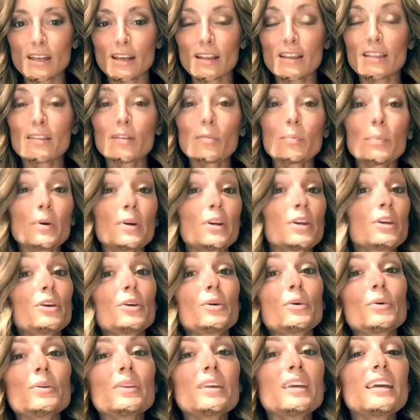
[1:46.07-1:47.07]
The
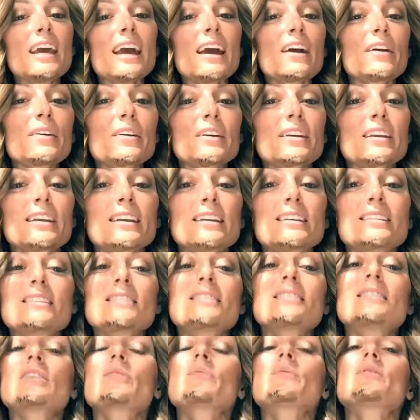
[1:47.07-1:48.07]
peculiarity
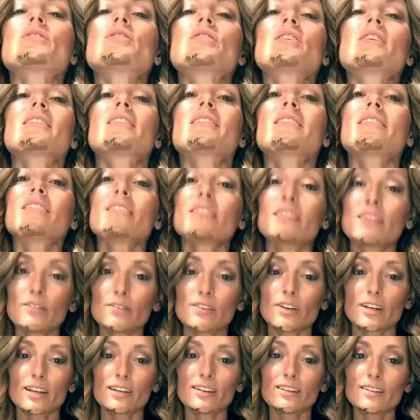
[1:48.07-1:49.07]
distinguishing the
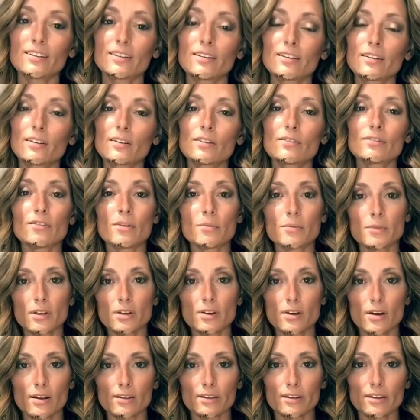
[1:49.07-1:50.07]
living from the
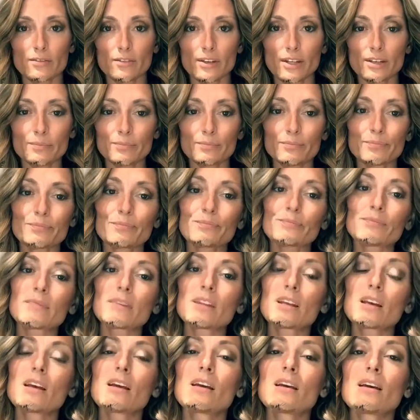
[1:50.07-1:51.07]
non-living,
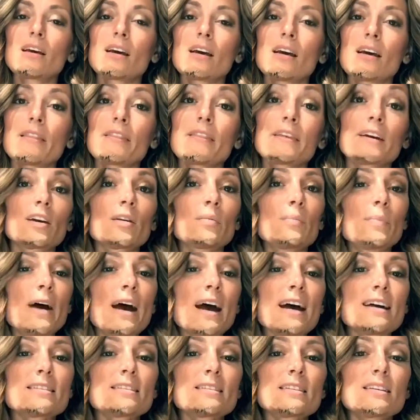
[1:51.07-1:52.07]
the
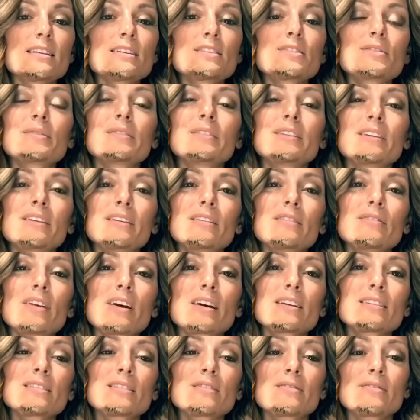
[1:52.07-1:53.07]
capacity to live
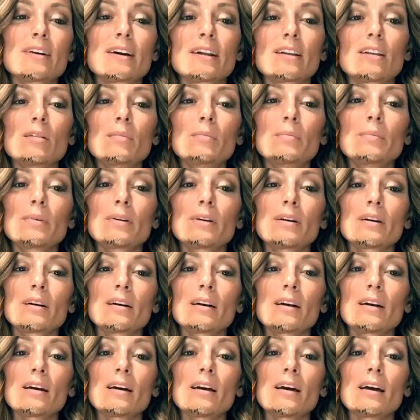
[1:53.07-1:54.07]
and develop,
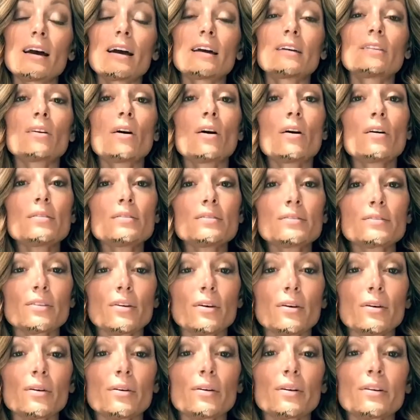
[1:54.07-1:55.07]
and
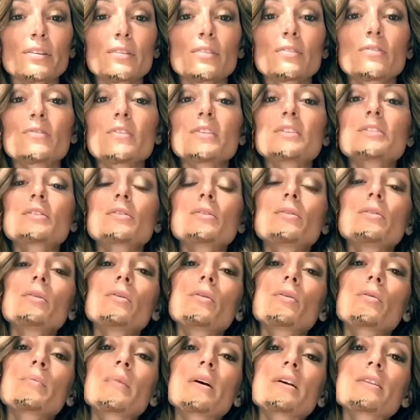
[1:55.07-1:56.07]
also the physical
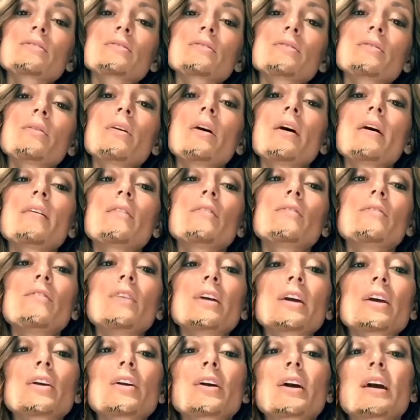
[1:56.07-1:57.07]
or mental
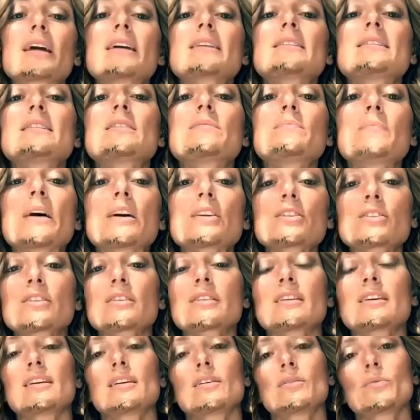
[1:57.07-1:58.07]
vigor,
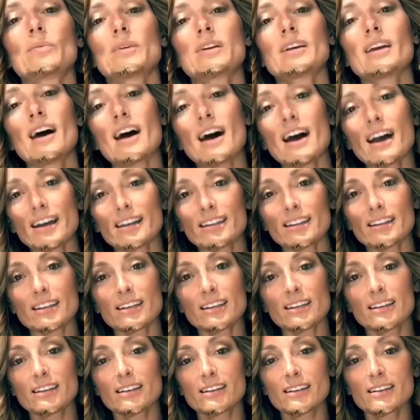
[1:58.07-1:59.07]
especially when
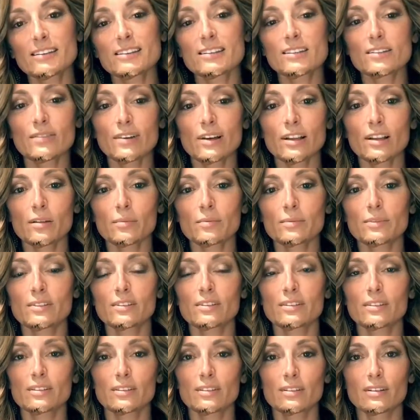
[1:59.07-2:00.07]
highly developed.
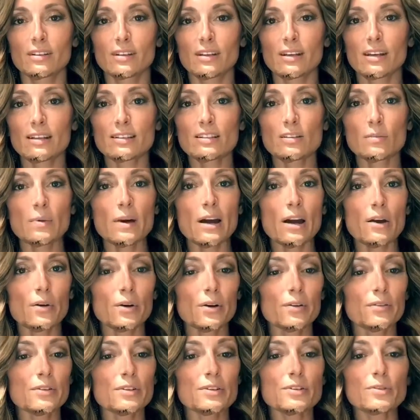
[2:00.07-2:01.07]
It's a power
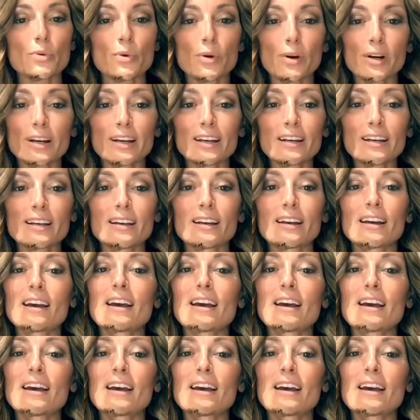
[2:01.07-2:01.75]
of enduring